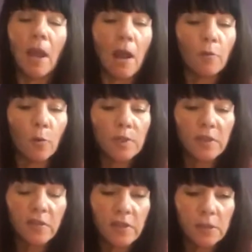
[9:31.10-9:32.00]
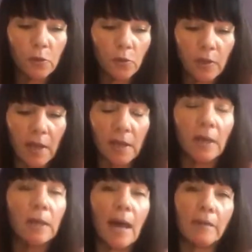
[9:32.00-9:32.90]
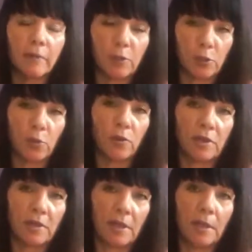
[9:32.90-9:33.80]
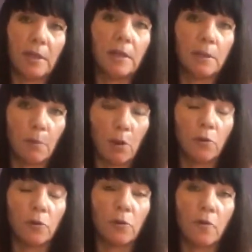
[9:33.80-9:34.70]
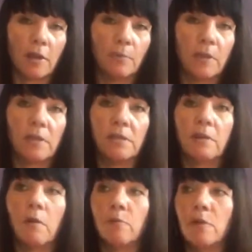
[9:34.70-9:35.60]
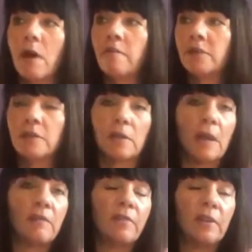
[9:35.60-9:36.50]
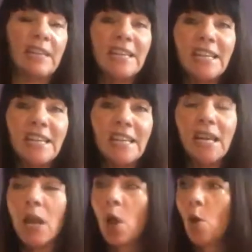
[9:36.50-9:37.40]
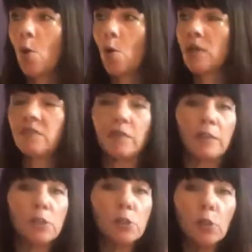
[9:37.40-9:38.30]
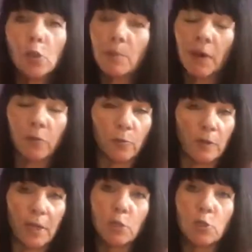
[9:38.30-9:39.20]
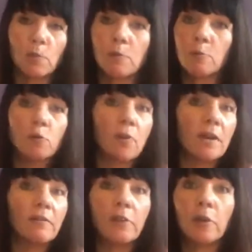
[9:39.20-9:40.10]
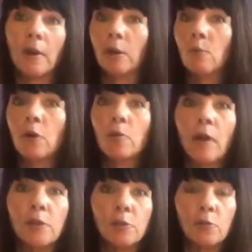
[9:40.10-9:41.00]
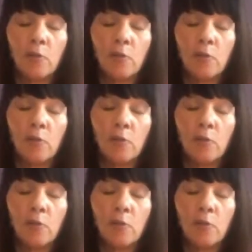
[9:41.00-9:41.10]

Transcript: Of course, this created a lot of uncertainty in the partner, correct? Because he obviously is kind of feeling needy or he's feeling insecure about the relationship and was trying to figure out like, what do I do?